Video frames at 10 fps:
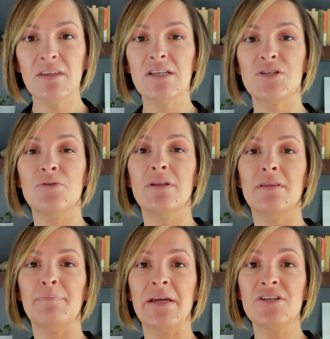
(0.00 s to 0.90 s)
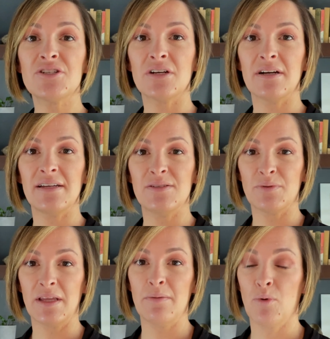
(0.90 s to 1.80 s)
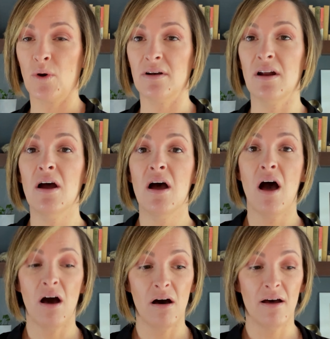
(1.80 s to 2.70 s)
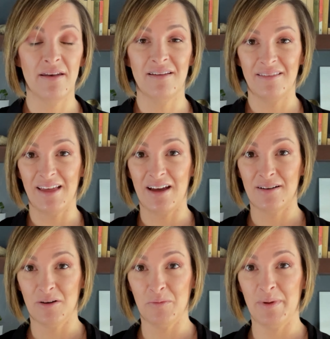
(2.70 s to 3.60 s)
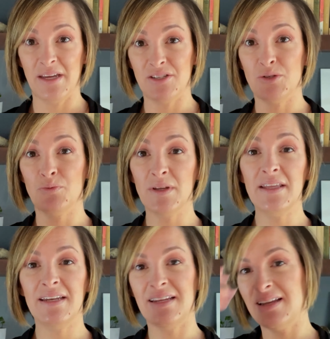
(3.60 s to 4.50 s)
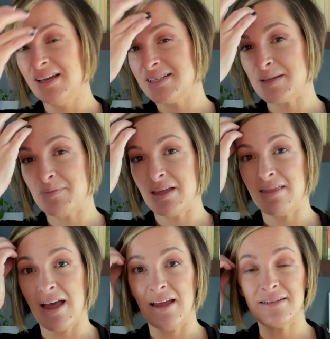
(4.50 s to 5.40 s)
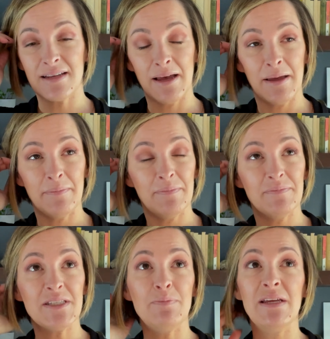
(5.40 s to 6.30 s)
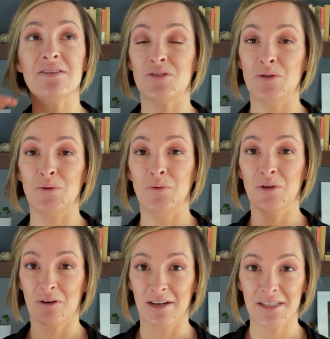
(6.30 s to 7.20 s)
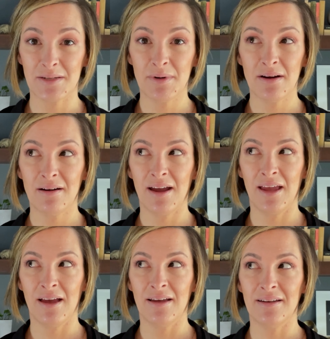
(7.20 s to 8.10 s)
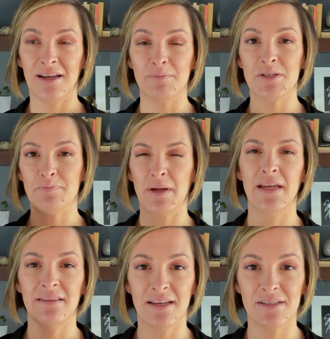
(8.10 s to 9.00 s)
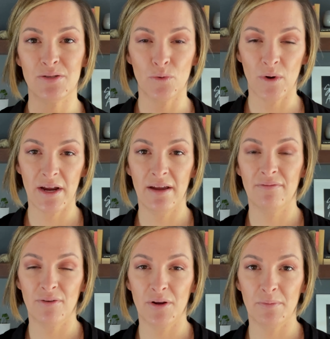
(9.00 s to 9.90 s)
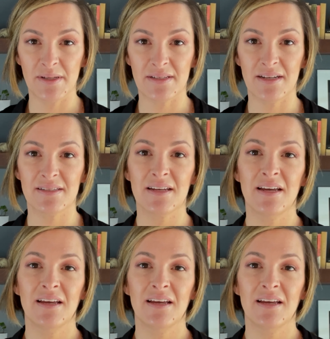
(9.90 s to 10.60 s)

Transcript: So the picture is really important on that homepage. You really need something that speaks to your customer and helps paint that story for your business.